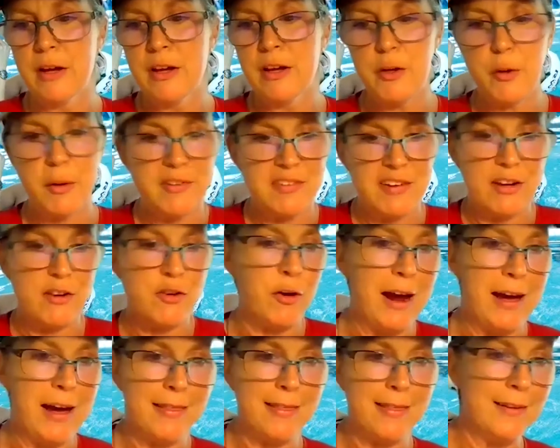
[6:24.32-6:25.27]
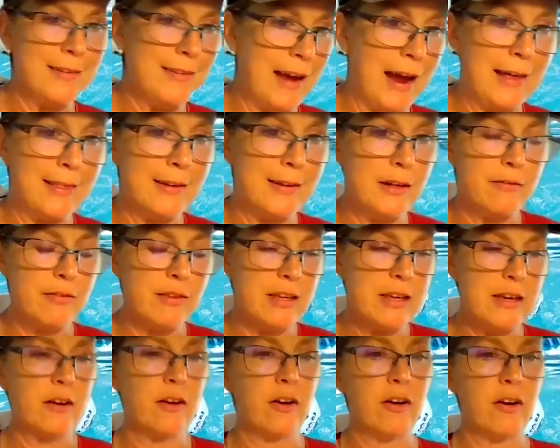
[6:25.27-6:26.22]
USA Triathlon's Athlete of the
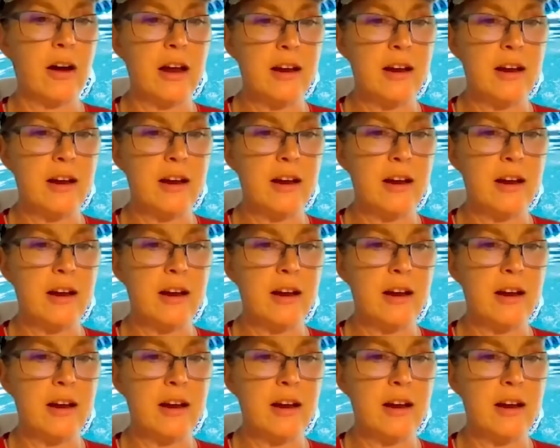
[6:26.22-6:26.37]
Year.